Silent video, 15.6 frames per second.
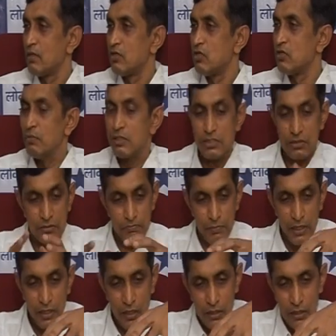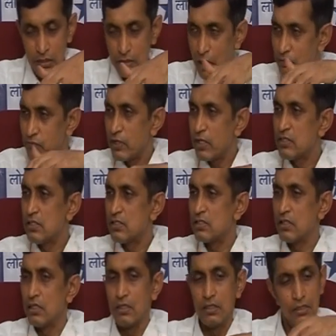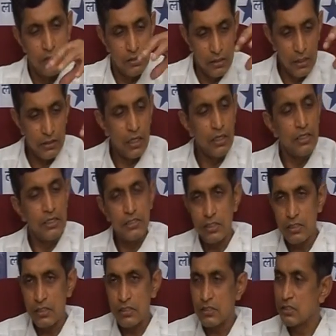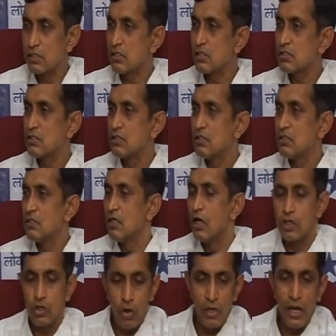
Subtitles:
You must bring under that agency the intelligence agencies and all